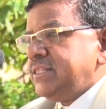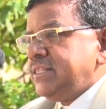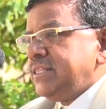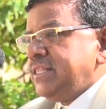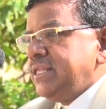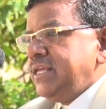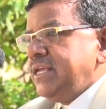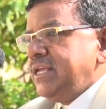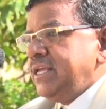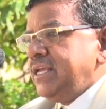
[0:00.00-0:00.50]

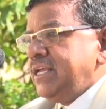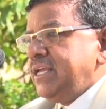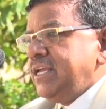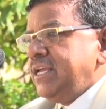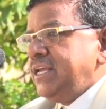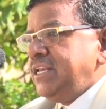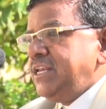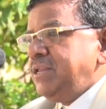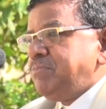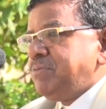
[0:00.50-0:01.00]
the
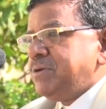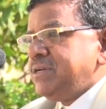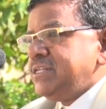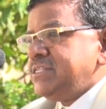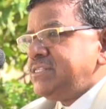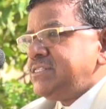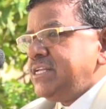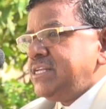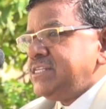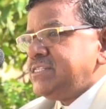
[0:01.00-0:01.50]

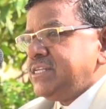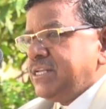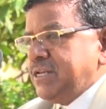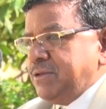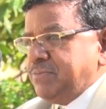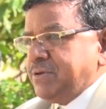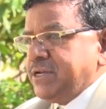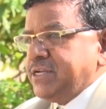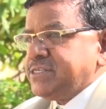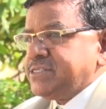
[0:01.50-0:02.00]
Independence Day
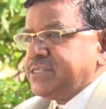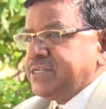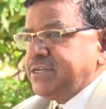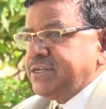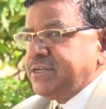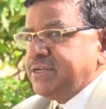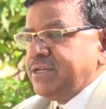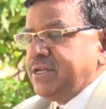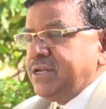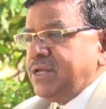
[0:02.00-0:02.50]

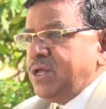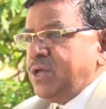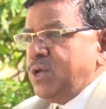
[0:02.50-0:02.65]
celebration